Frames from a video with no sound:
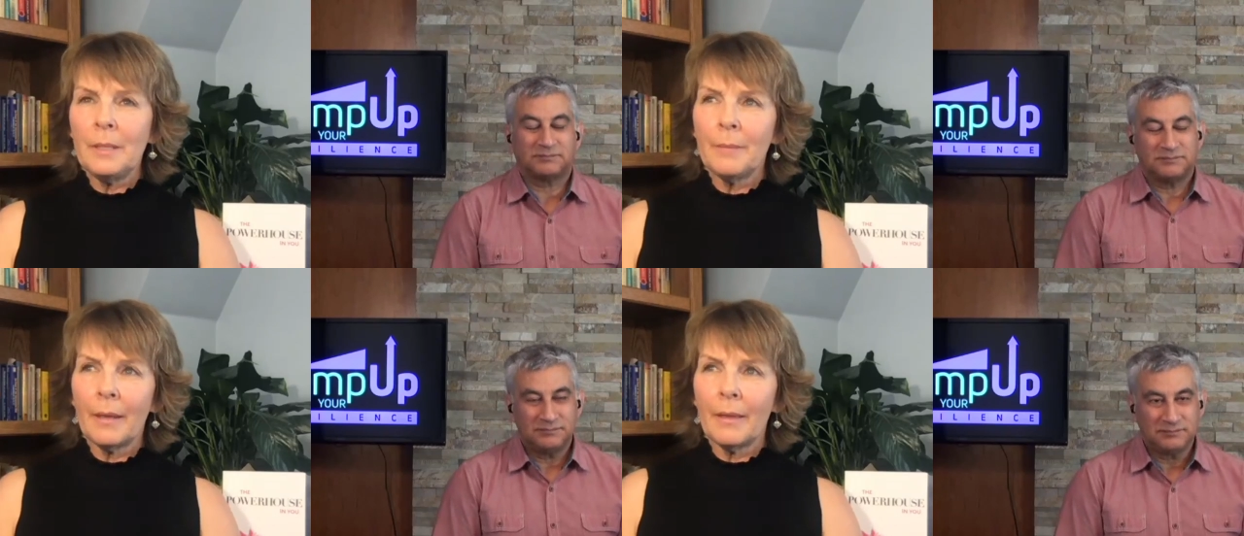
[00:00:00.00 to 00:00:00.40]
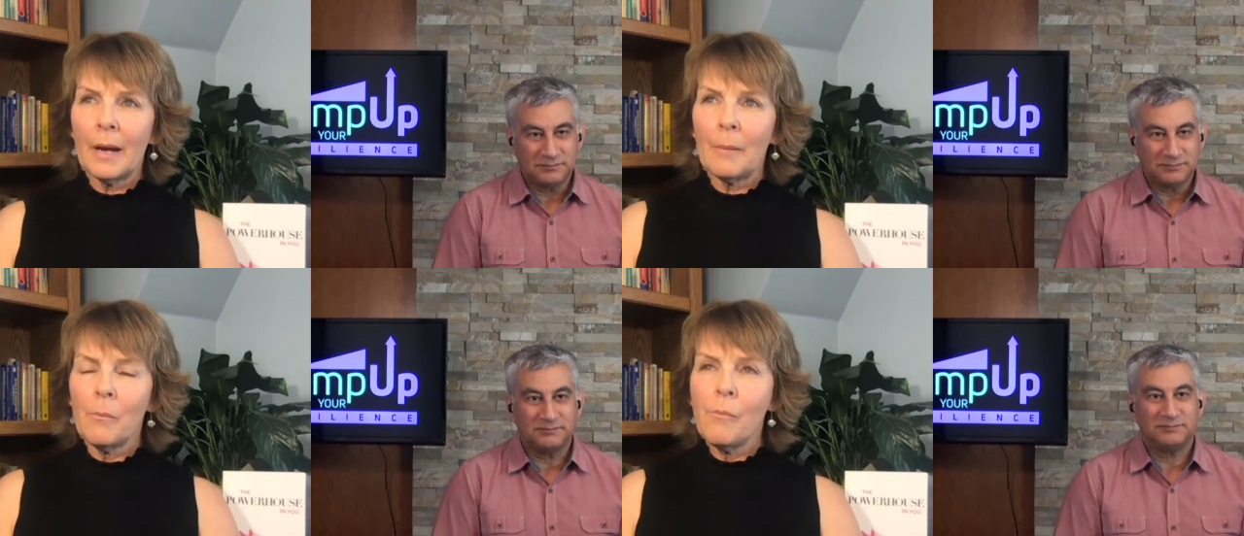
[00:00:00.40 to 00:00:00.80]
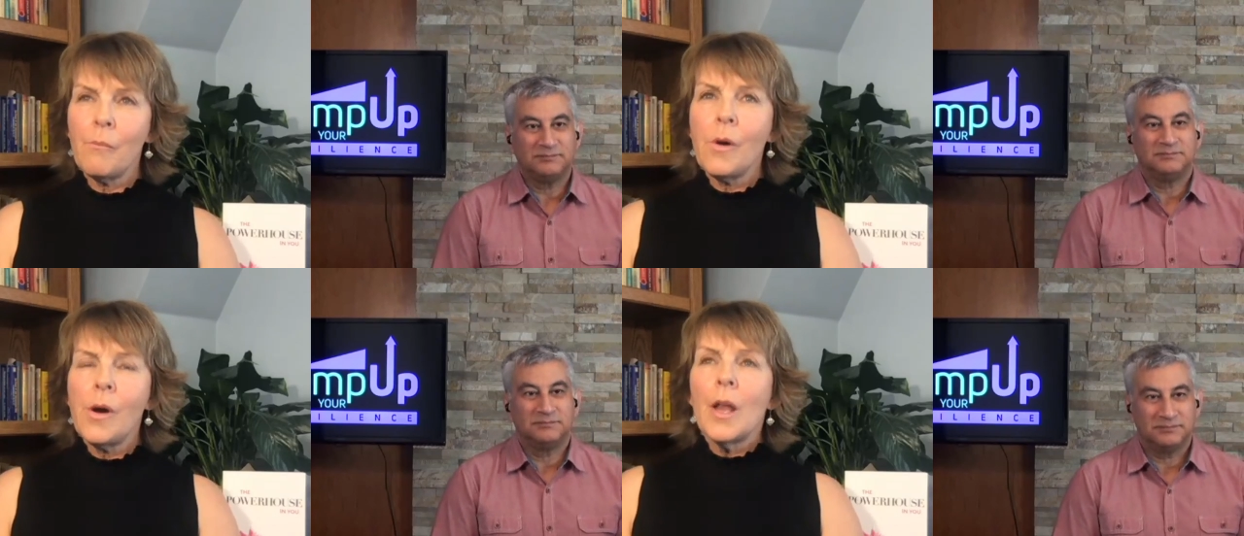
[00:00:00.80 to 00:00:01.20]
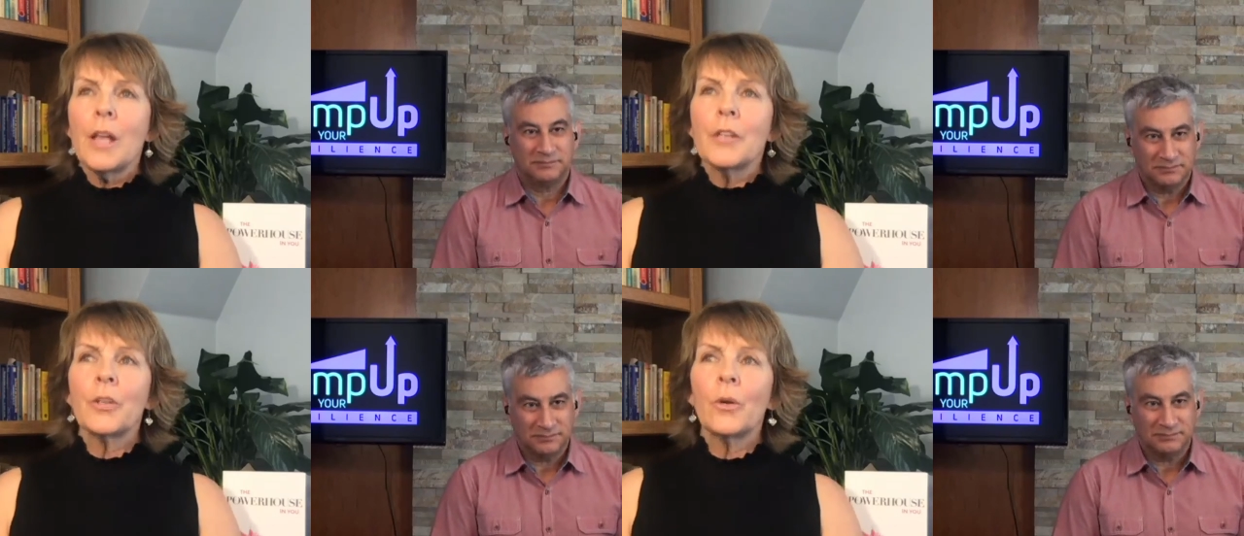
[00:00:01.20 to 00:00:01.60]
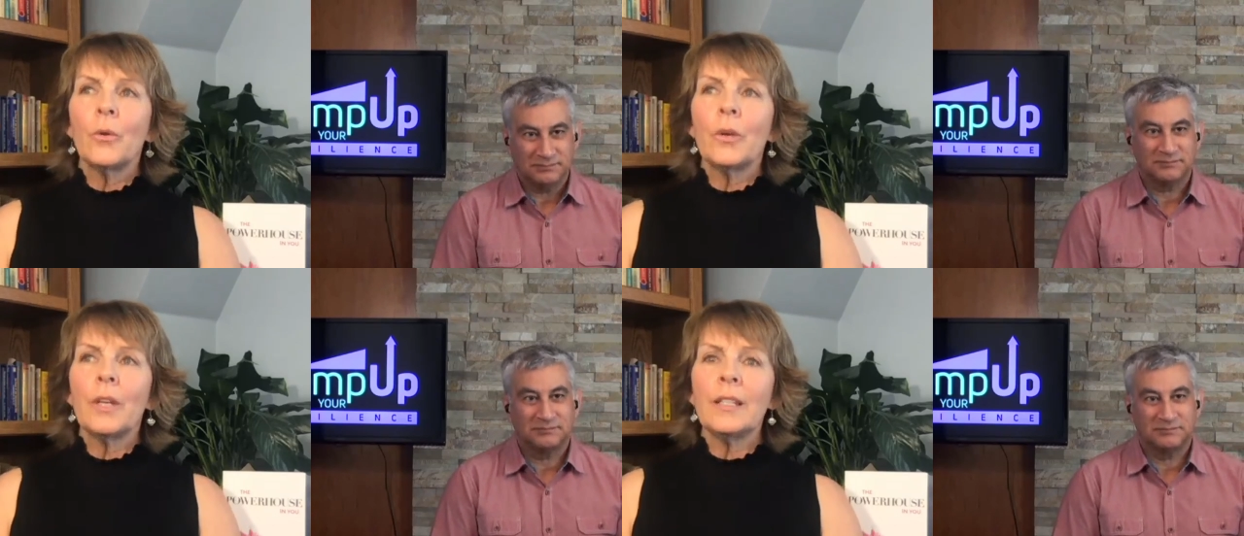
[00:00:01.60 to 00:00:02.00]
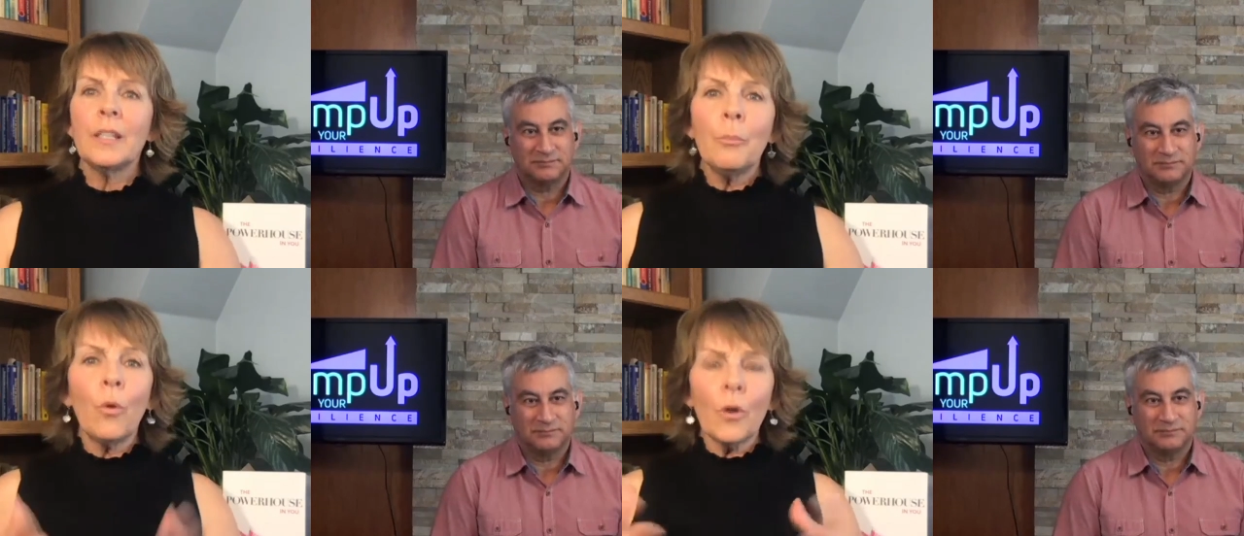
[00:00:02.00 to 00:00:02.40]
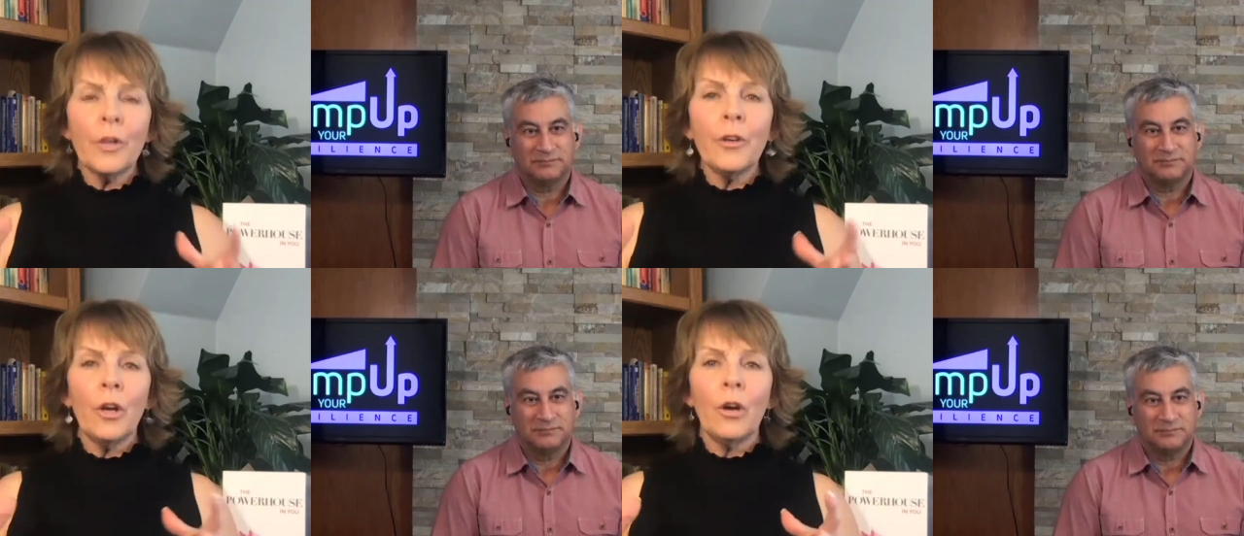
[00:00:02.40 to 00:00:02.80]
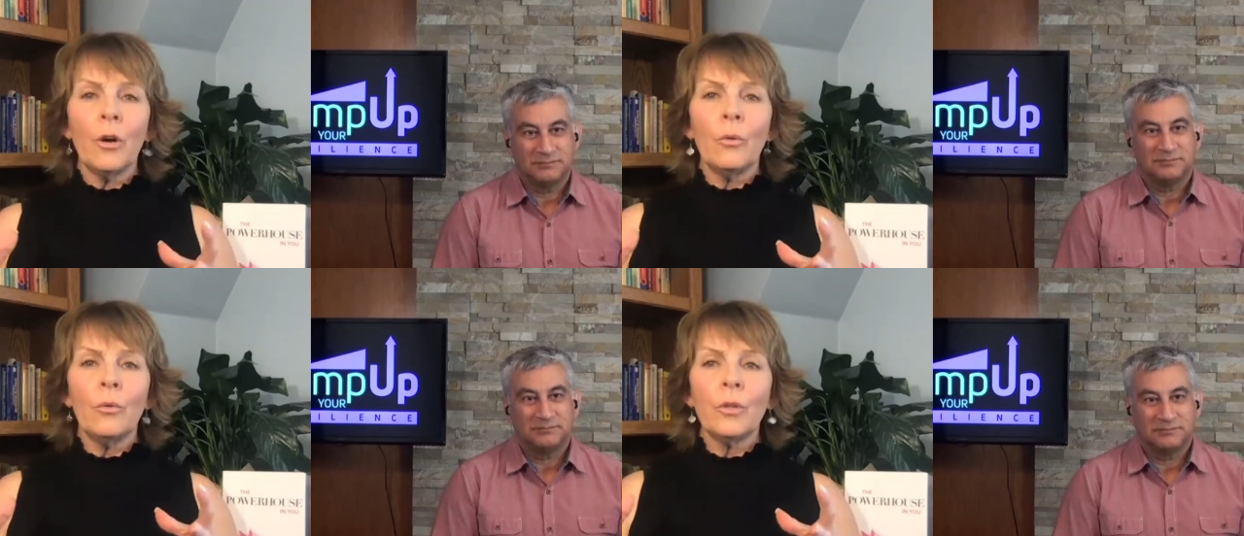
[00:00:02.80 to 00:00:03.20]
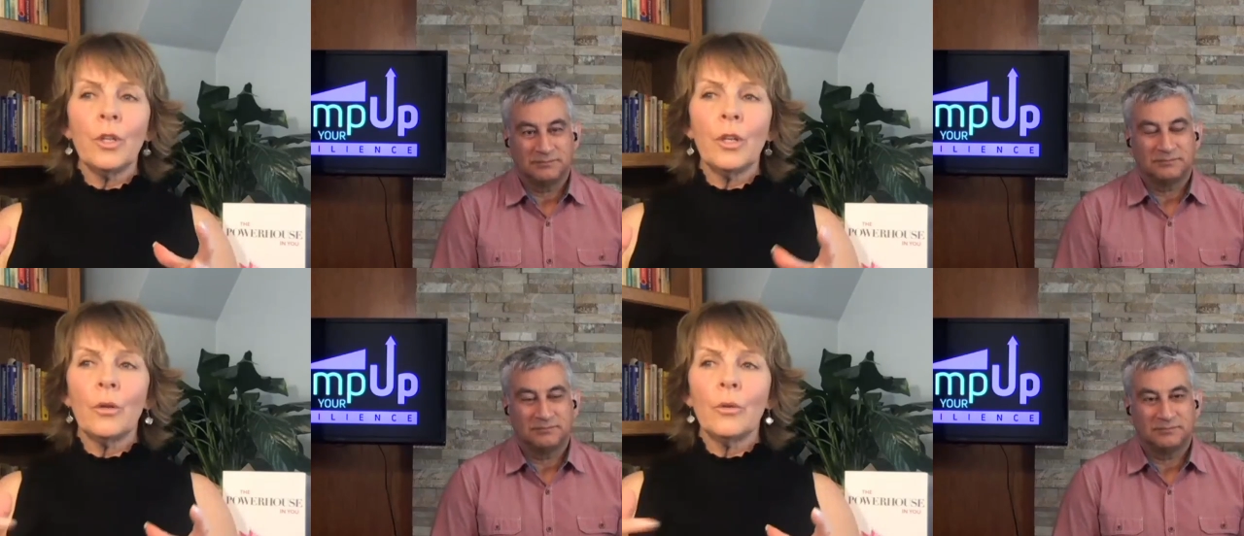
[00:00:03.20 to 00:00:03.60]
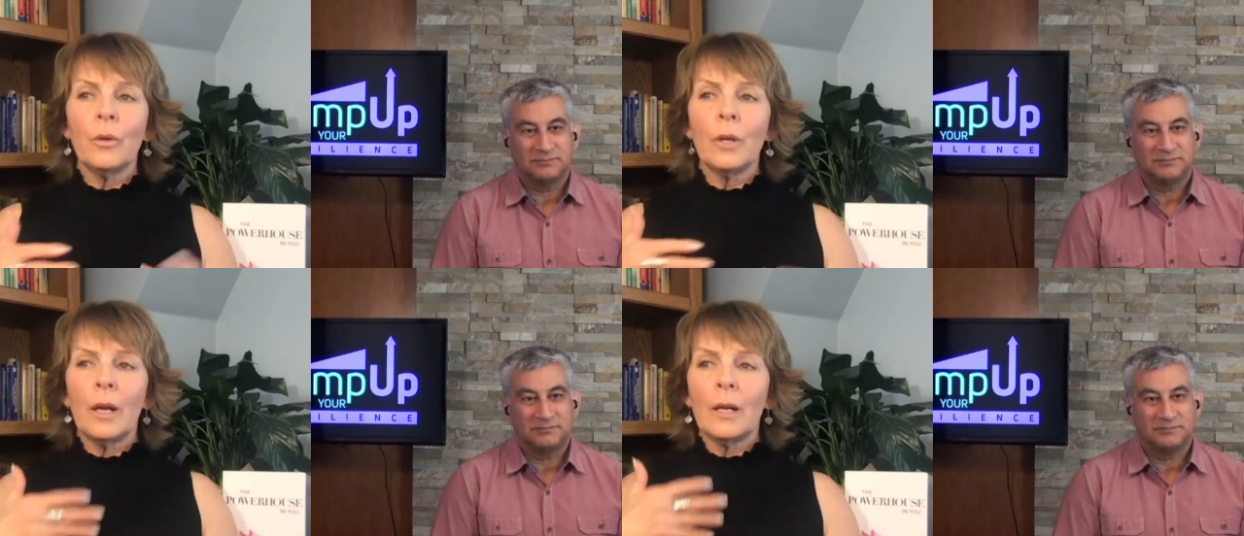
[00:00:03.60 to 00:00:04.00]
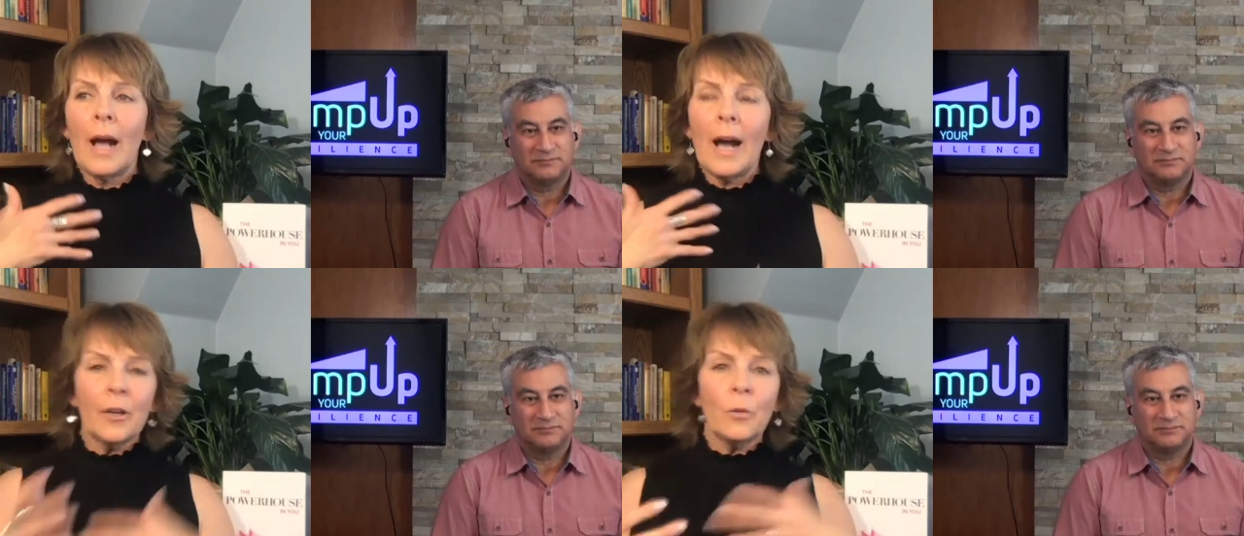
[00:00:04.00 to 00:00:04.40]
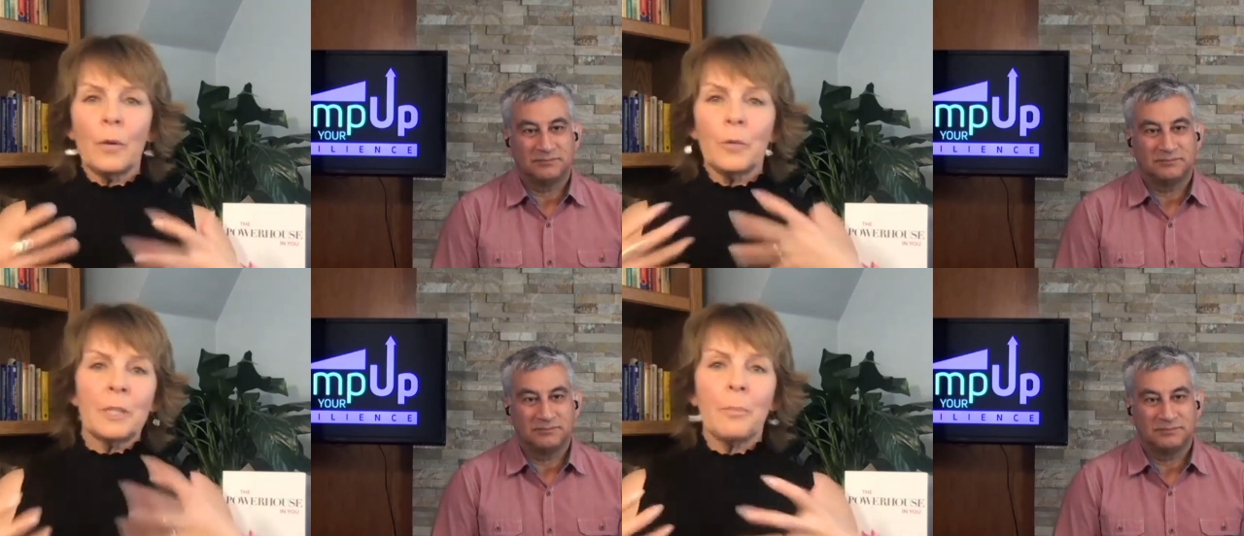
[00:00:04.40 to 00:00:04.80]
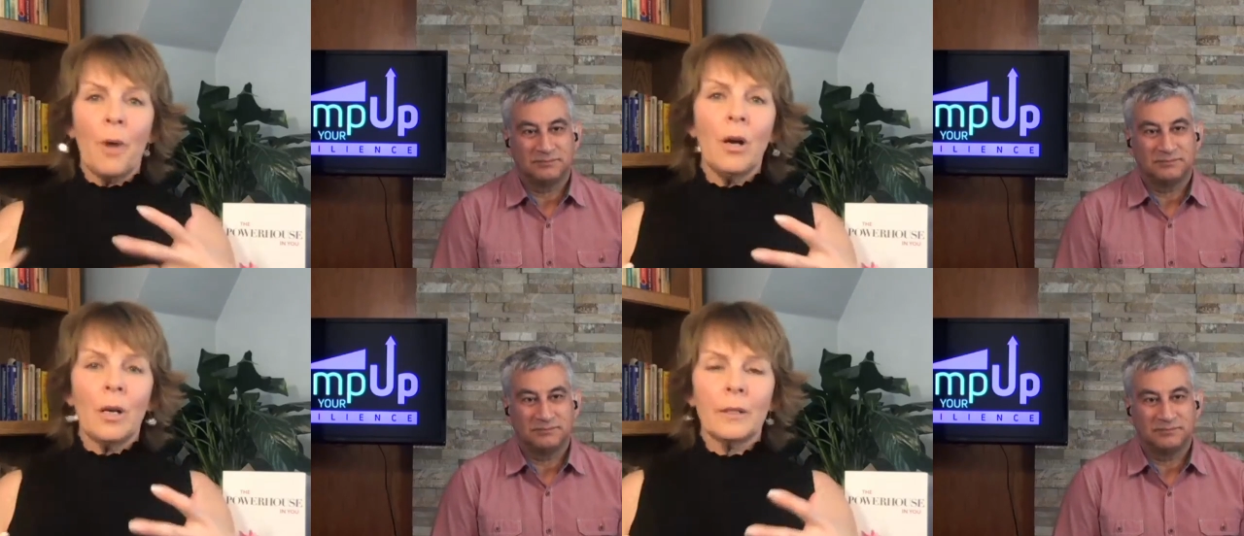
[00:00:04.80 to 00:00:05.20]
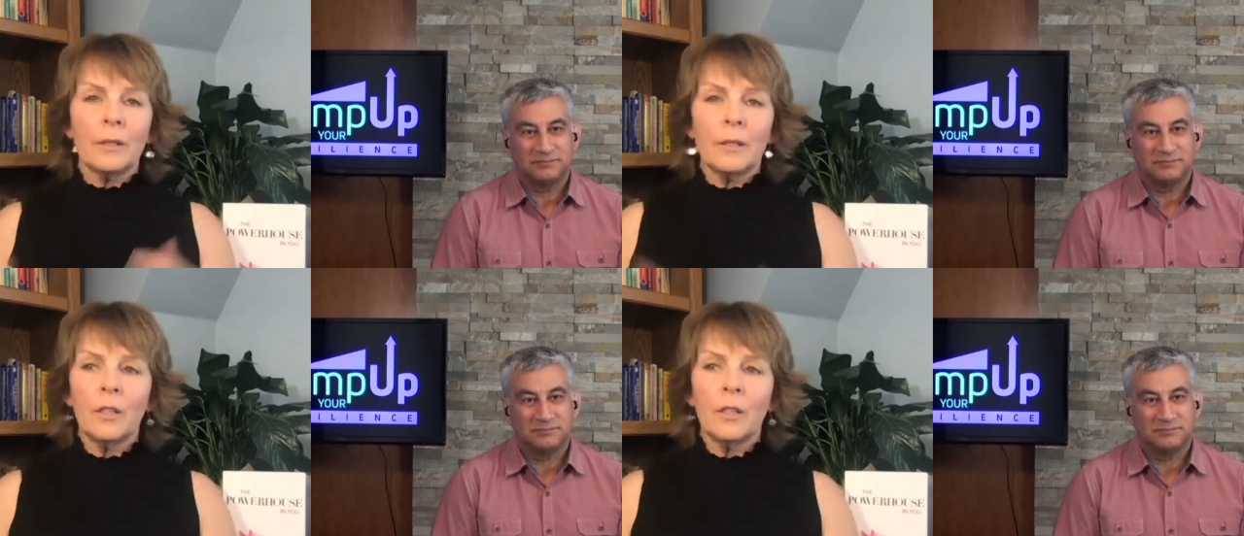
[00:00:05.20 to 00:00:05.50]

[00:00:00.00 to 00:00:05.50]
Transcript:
Speaker 1: by that? So, it's important to know, you know, how do I respond?